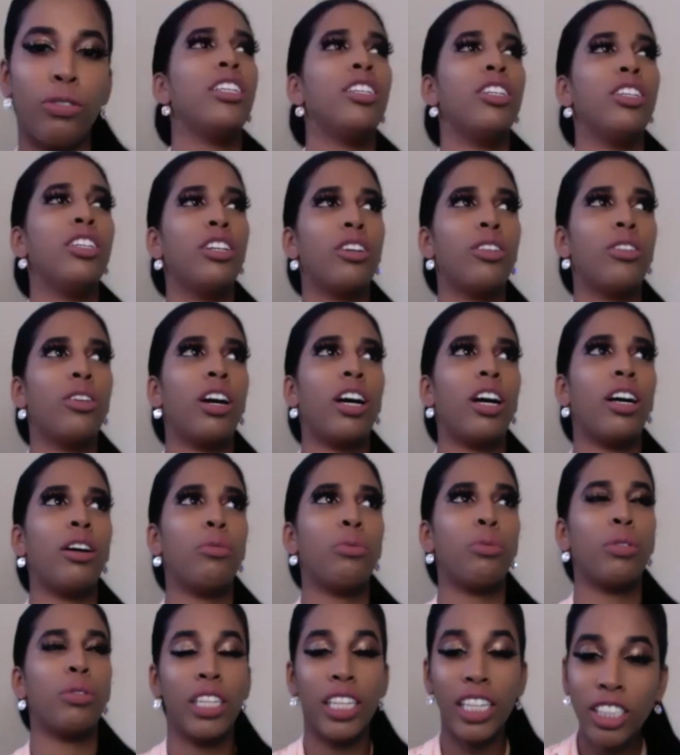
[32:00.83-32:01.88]
you know,
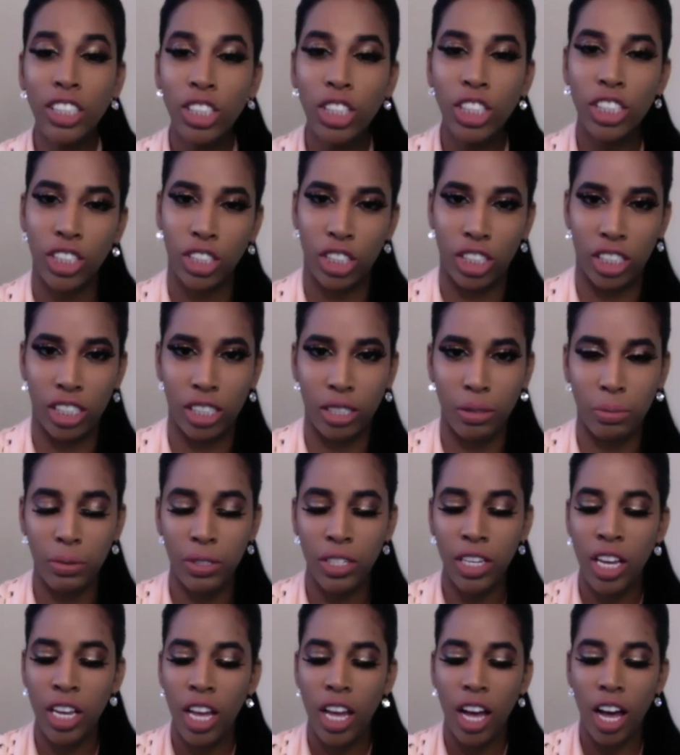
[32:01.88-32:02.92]
relationships,
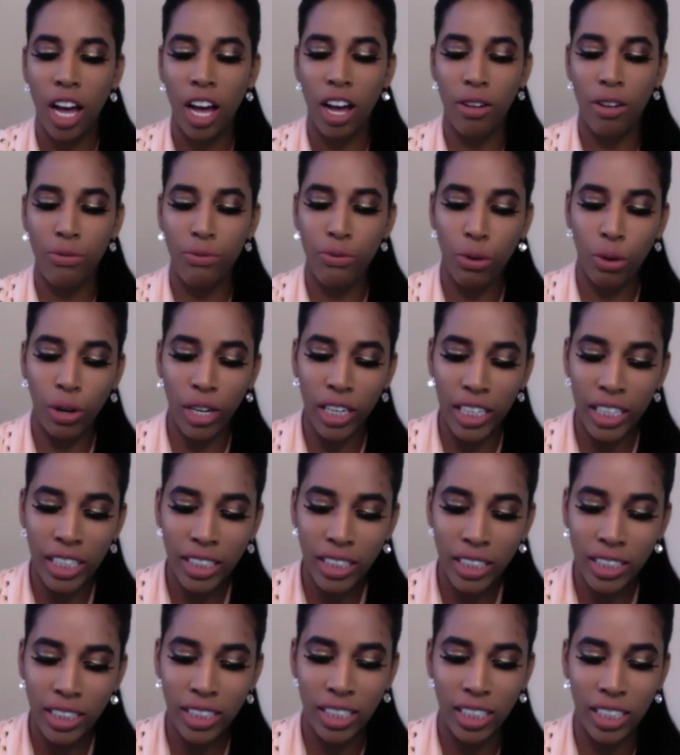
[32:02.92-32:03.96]
for
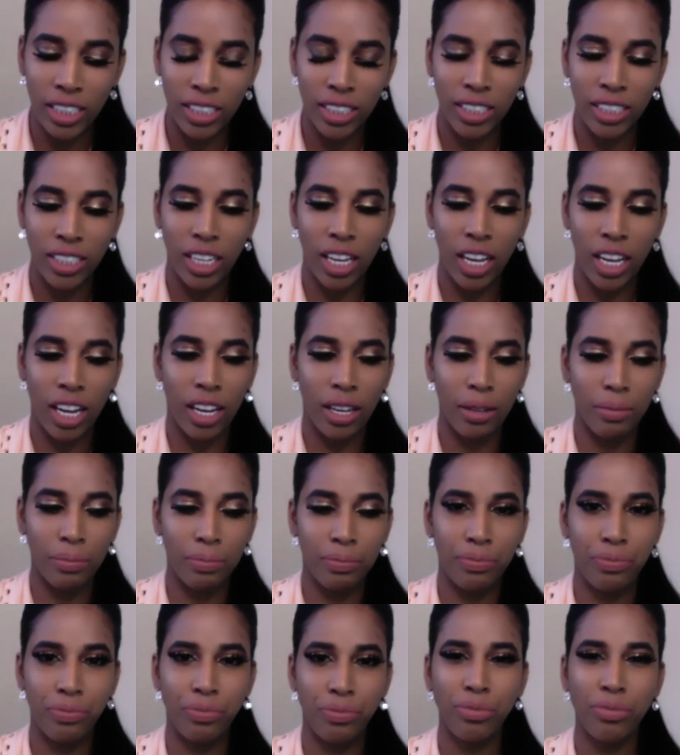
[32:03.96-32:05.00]
instance,
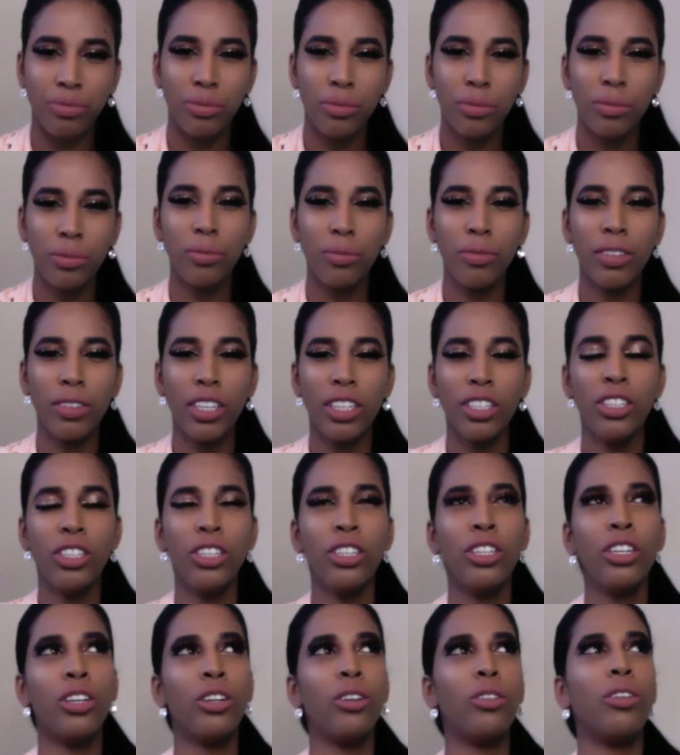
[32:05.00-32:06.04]
you
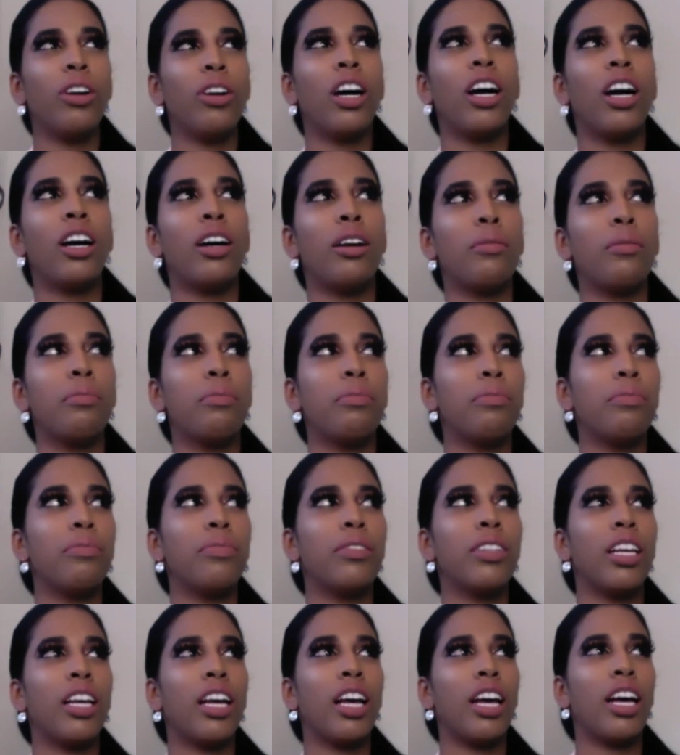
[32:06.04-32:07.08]
know,
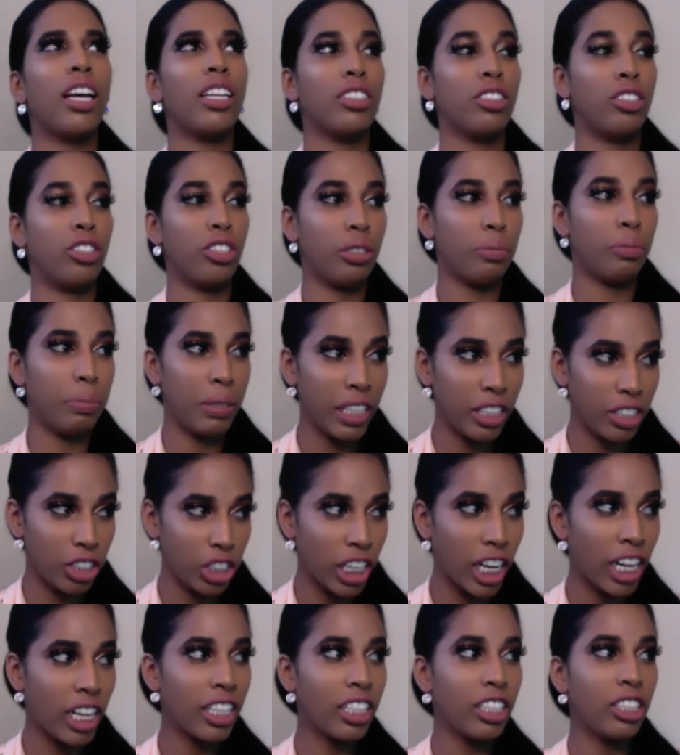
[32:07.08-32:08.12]
they're being
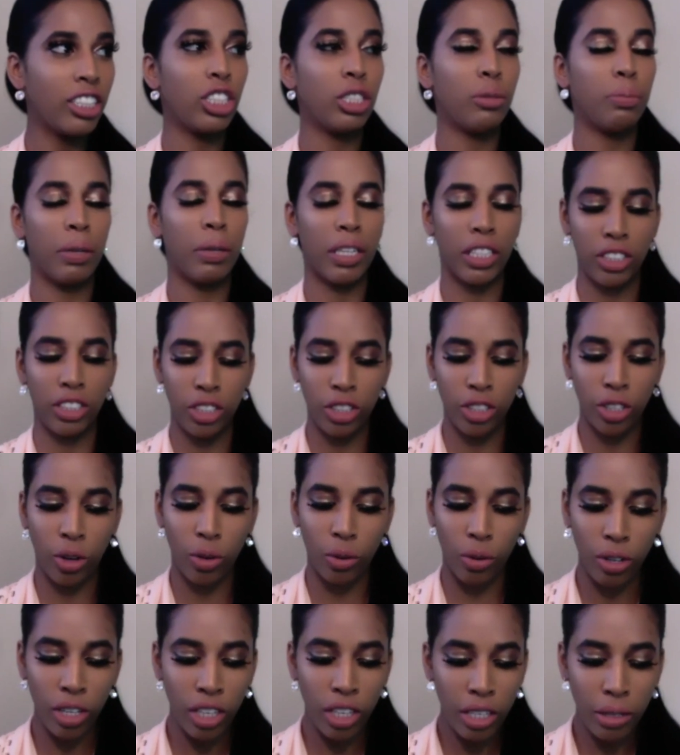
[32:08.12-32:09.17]
challenged, but you
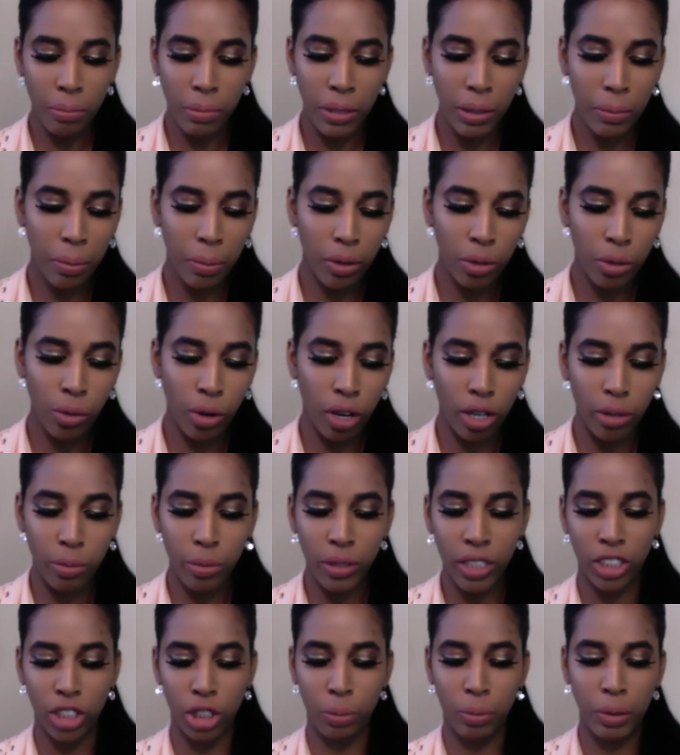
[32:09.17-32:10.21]
know, people who are
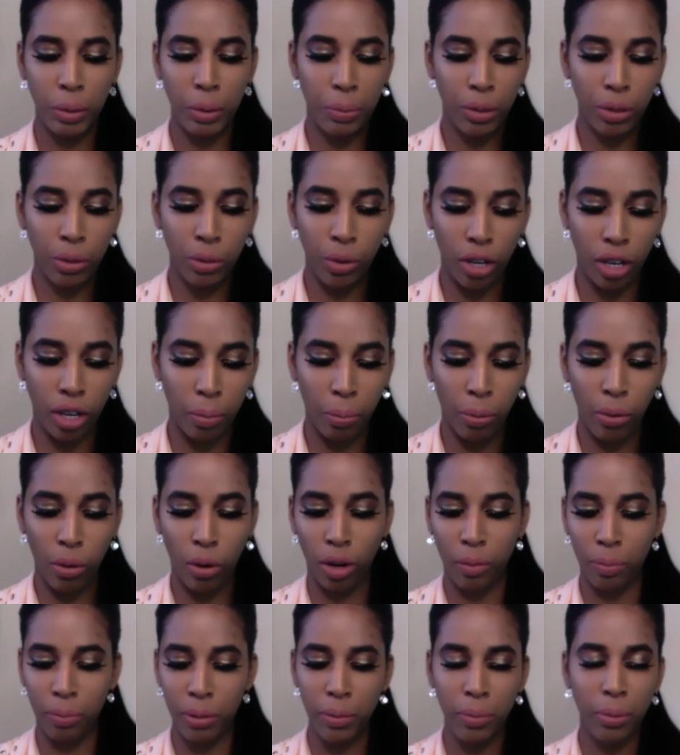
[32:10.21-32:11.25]
rich, people who are
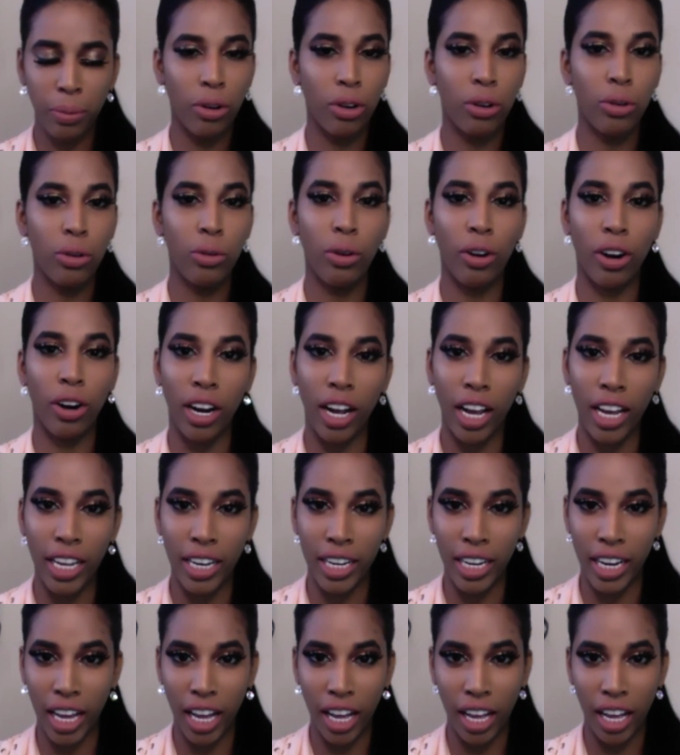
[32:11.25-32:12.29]
poor, people who are in
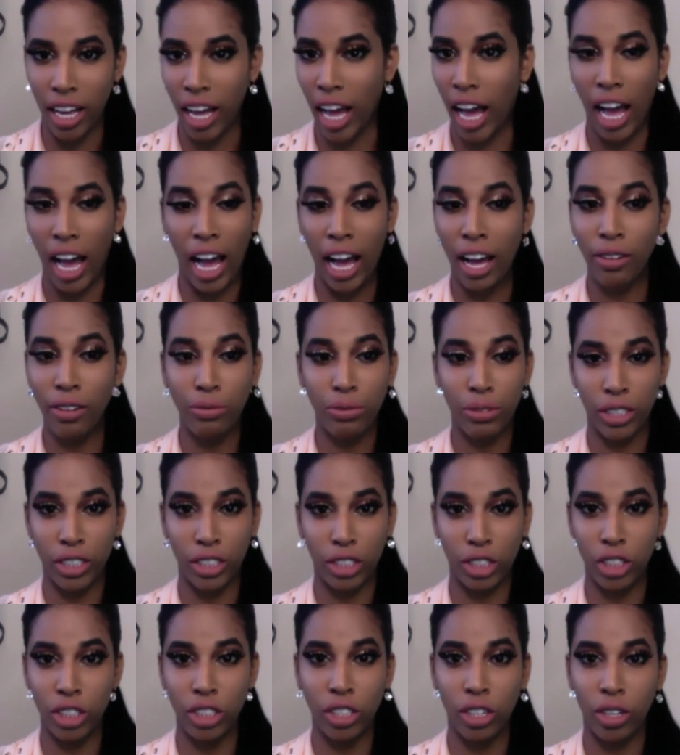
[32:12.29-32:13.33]

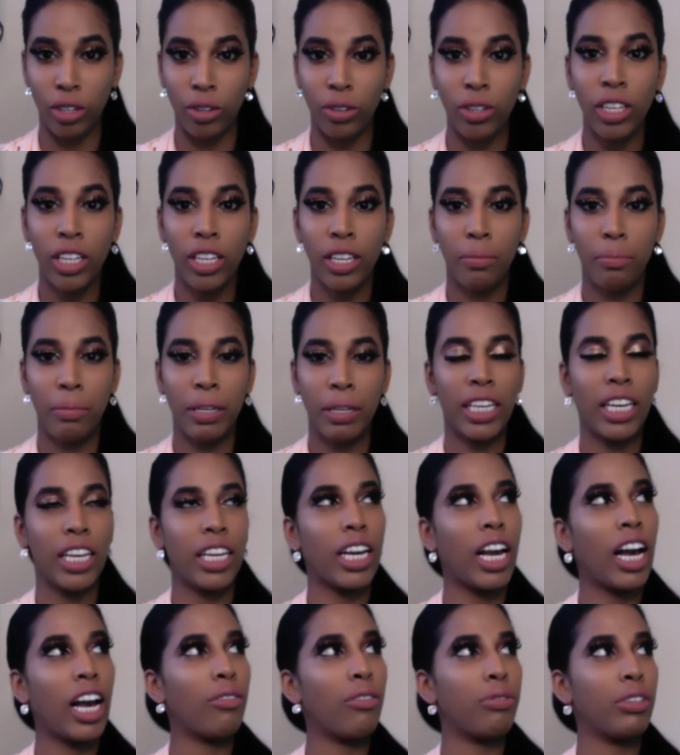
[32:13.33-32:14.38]
average, you know, making
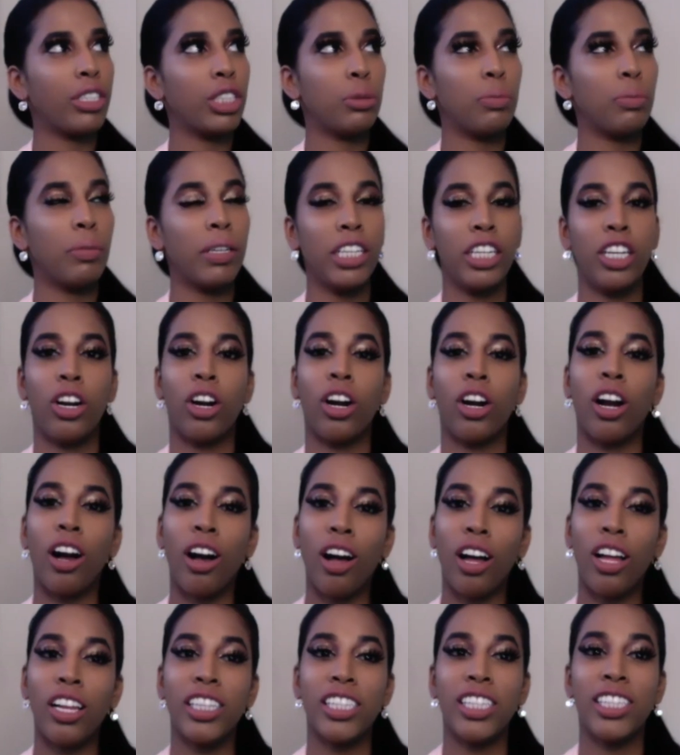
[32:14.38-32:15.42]
average money are
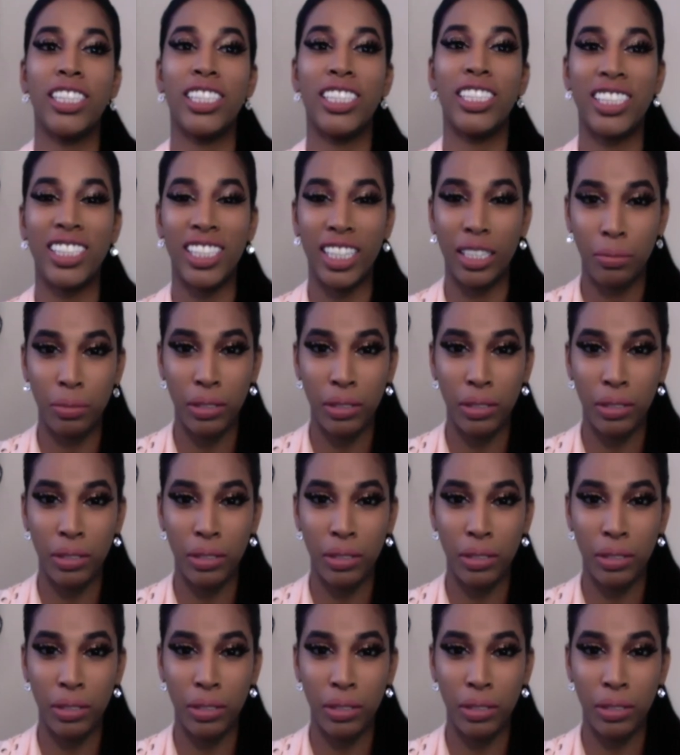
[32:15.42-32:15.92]
all in the same